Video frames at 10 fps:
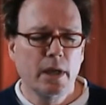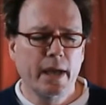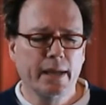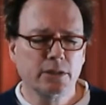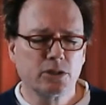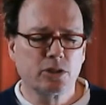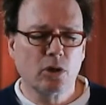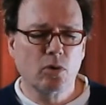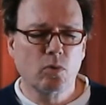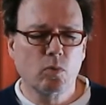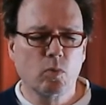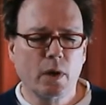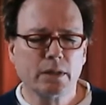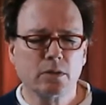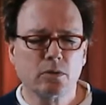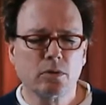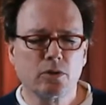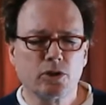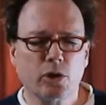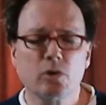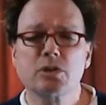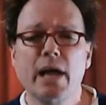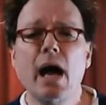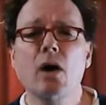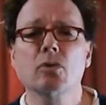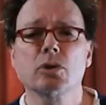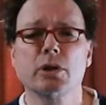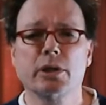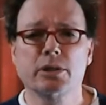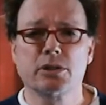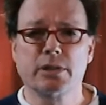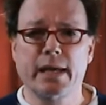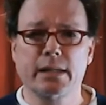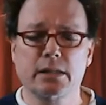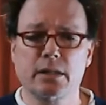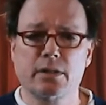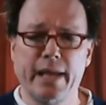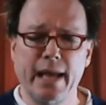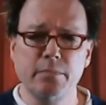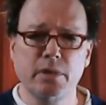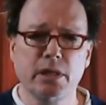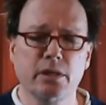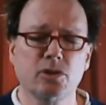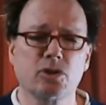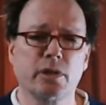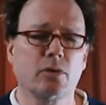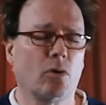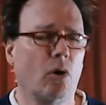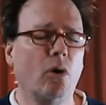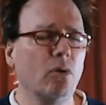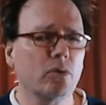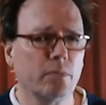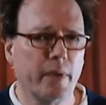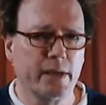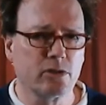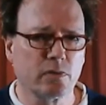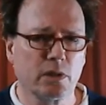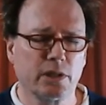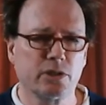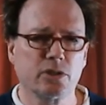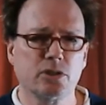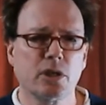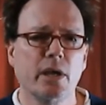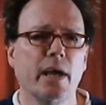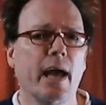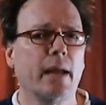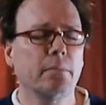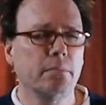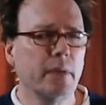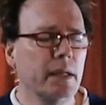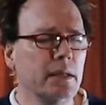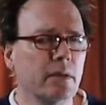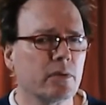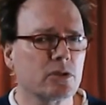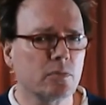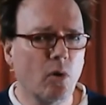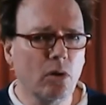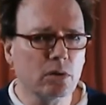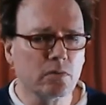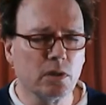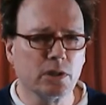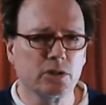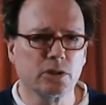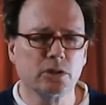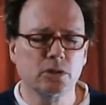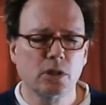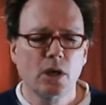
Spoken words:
And so what turns out is that that means that all the major religions and many of the smaller religions,